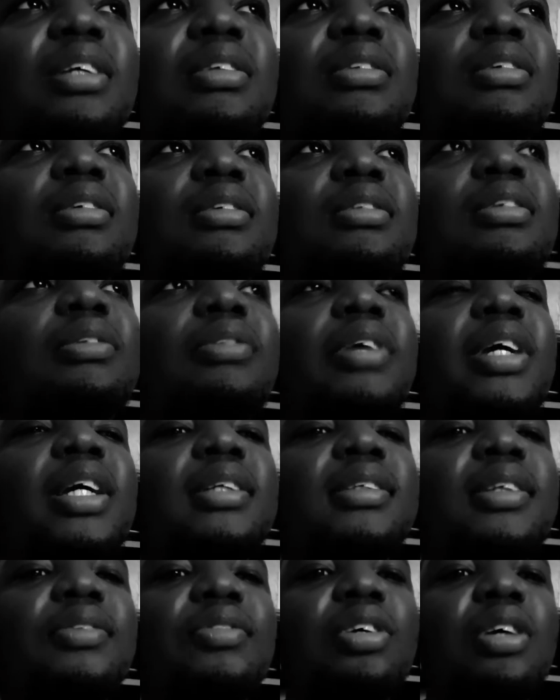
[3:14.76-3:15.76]
took the
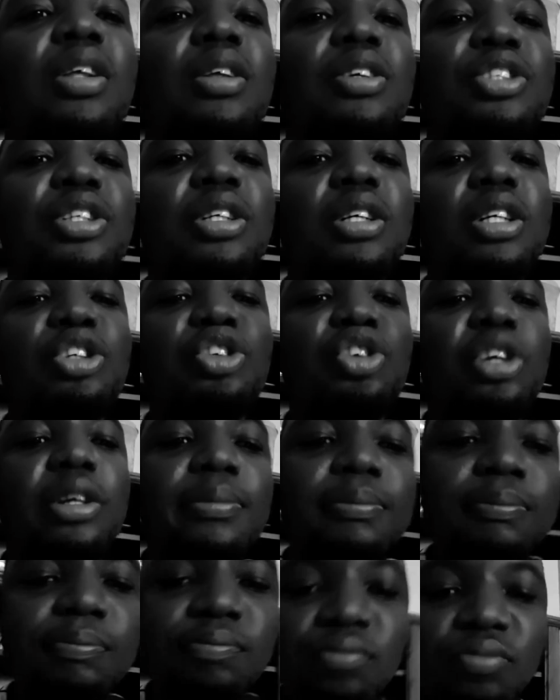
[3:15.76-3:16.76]
reins of the college and country,
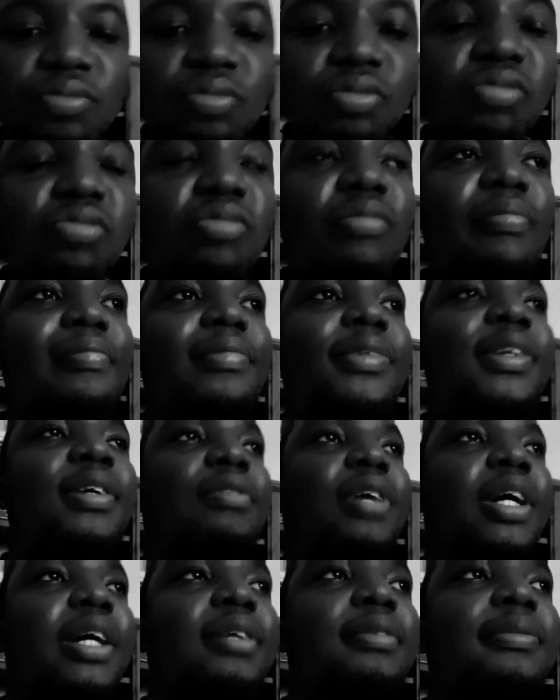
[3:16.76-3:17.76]

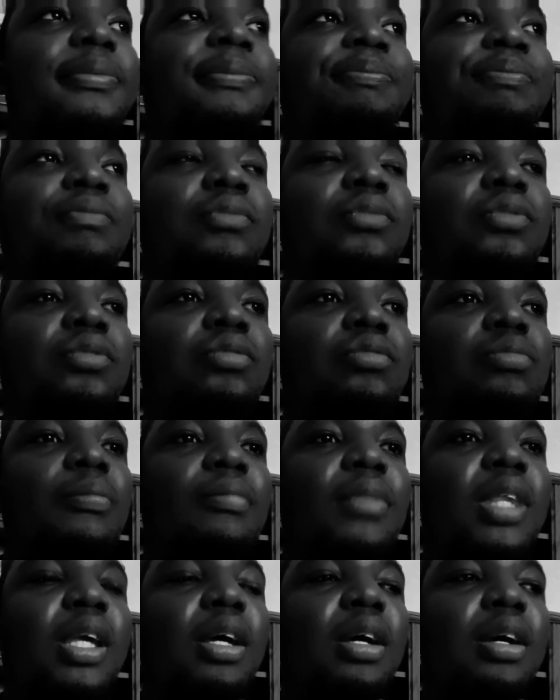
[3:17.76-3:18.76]
right?
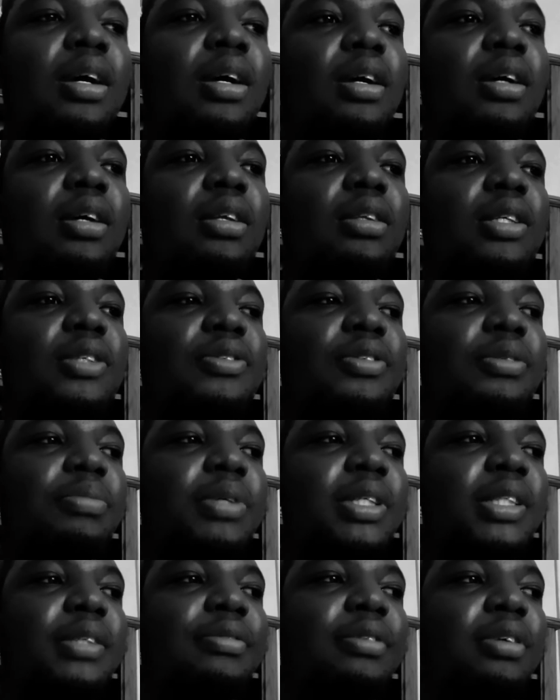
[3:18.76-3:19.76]
And things were
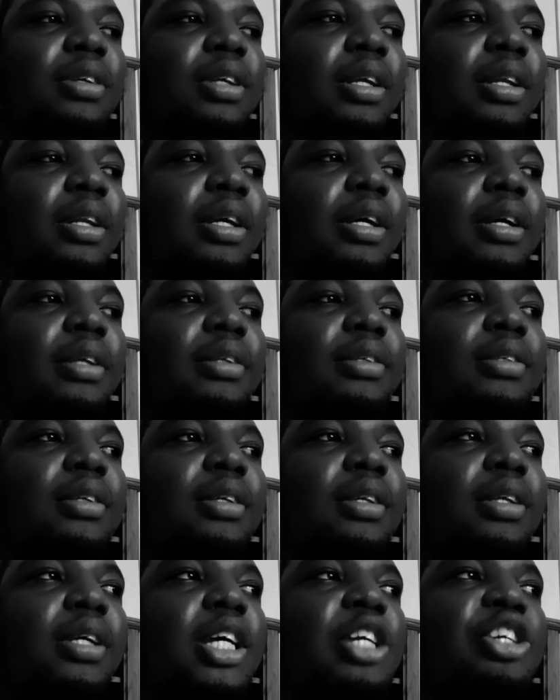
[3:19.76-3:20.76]
peaceful, and then
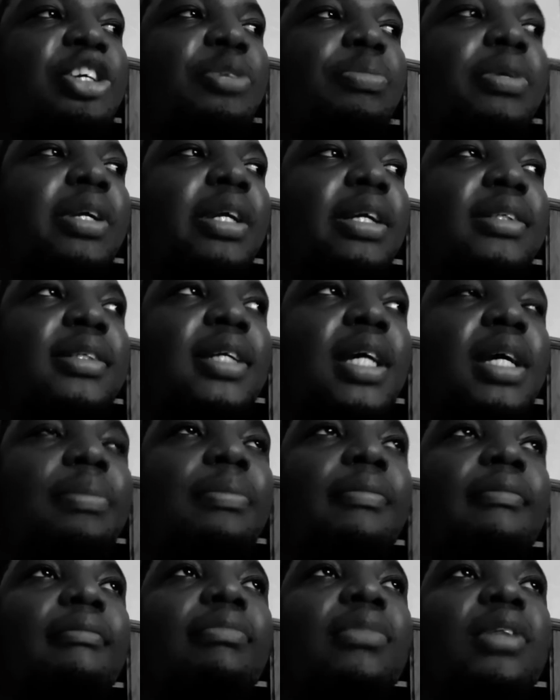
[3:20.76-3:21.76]
suddenly KGM Bean escaped.
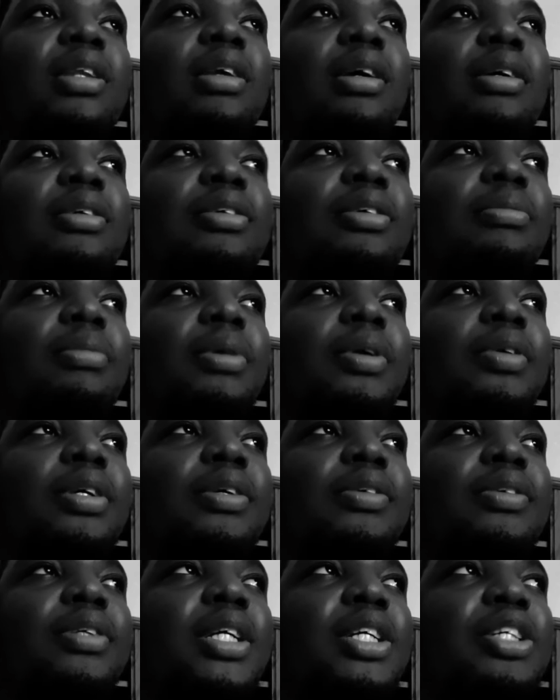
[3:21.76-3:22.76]
And so people think
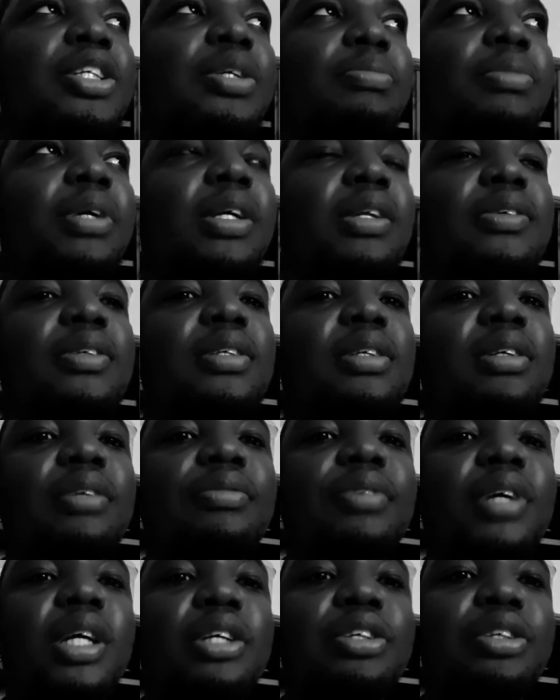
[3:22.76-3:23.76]
it's KGM Bean, he was looking for
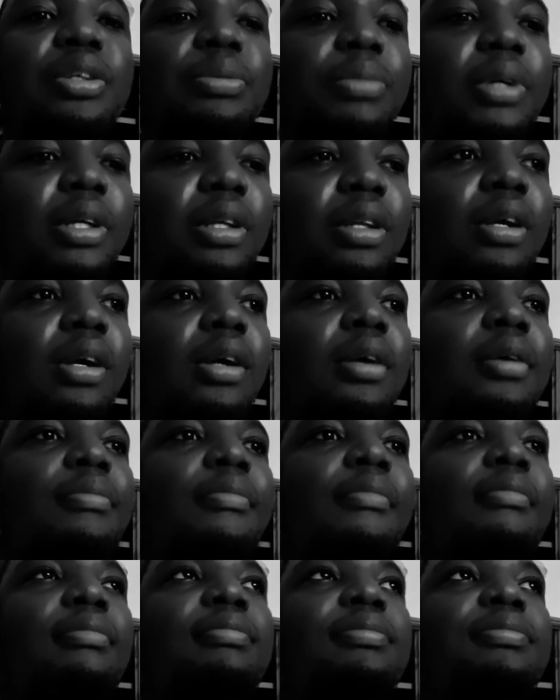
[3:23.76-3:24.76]
KGM Bean.
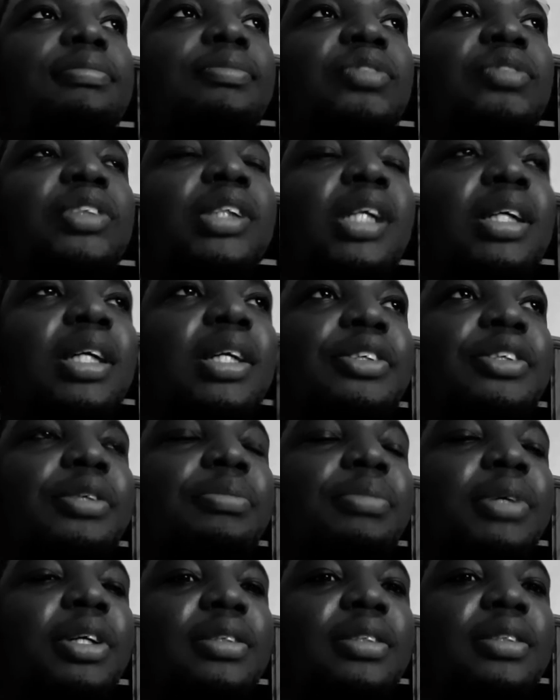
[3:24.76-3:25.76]
And KGM
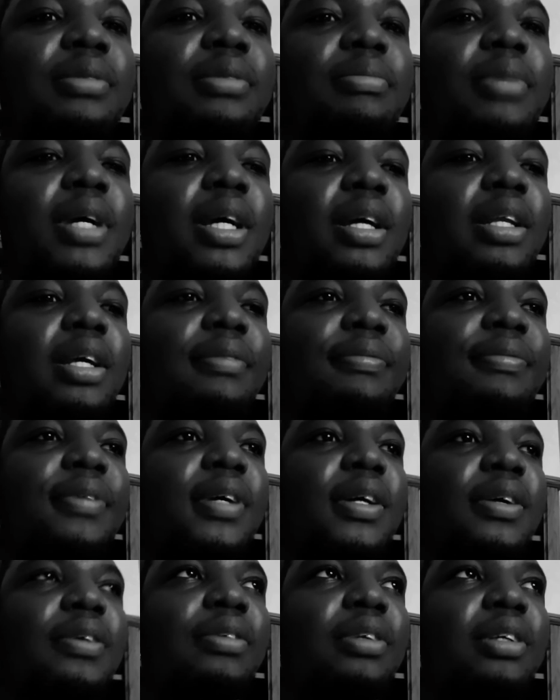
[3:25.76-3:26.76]
Bean got some men and
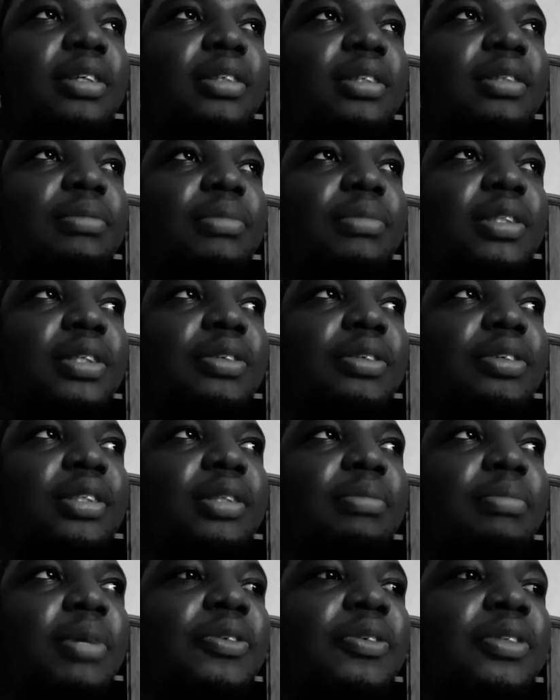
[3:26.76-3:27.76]
found this mysterious
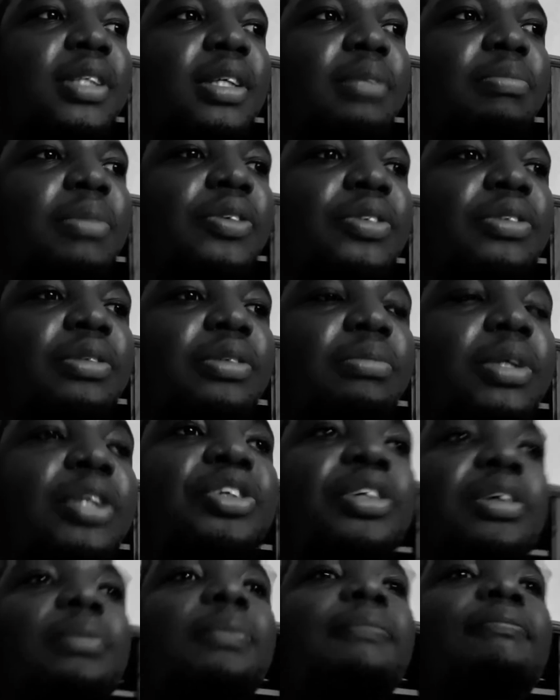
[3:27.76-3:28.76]
mountain, Mount
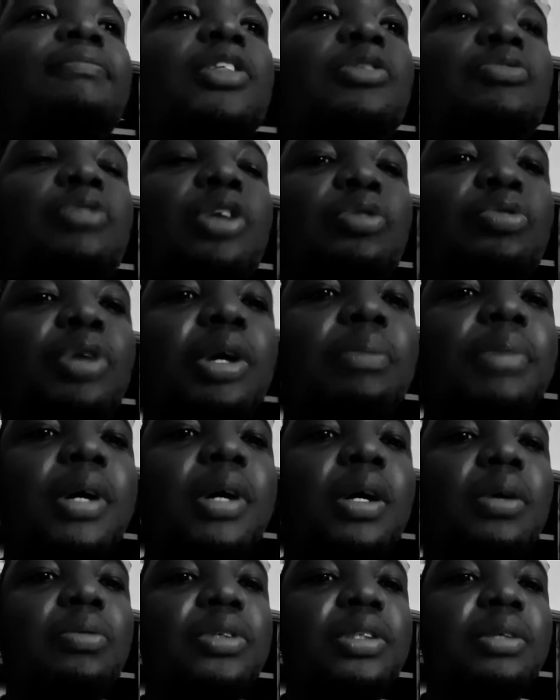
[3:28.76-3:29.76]
Sumanchan, where the great
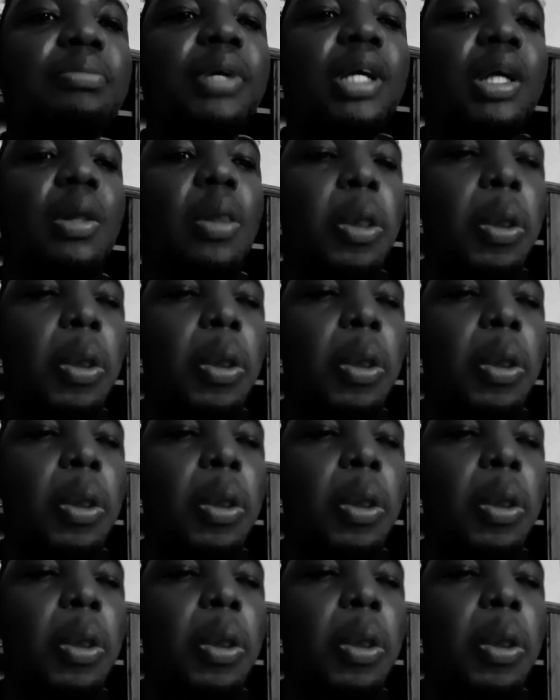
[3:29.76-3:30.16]
power was to be.